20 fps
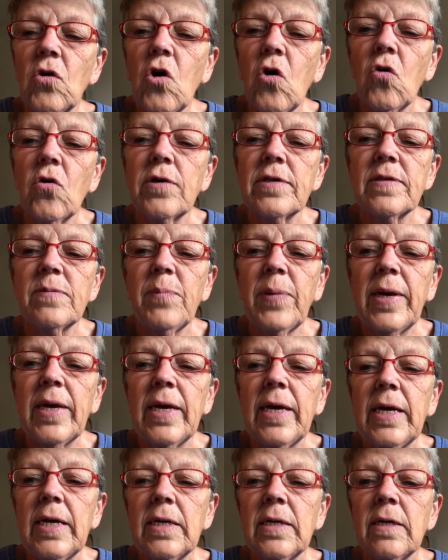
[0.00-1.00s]
cause
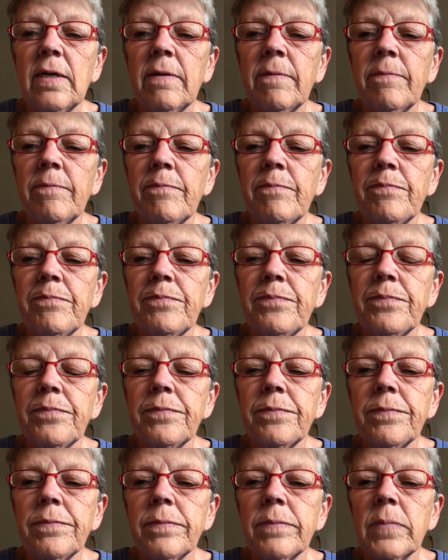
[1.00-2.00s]
pain,
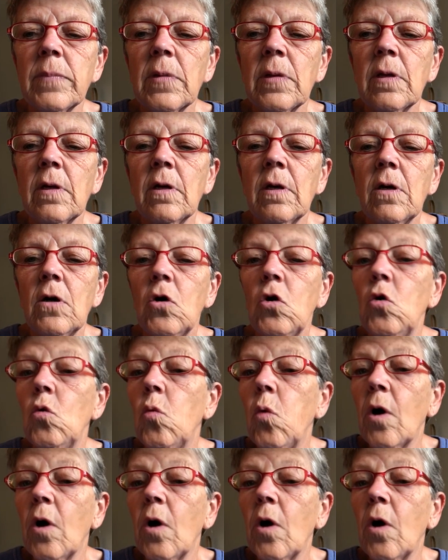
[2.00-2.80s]
who